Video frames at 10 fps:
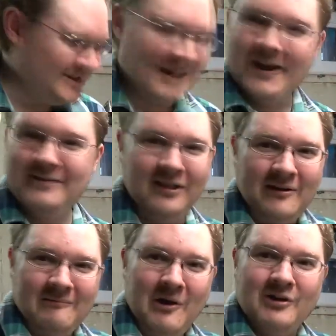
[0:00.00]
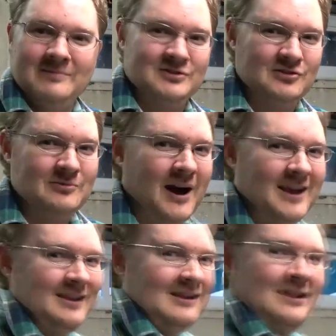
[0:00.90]
And welcome to my
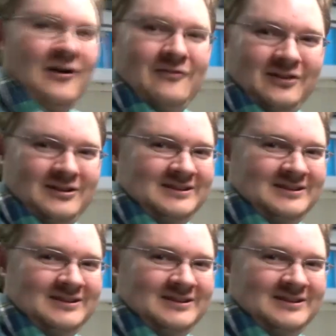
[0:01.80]
lovely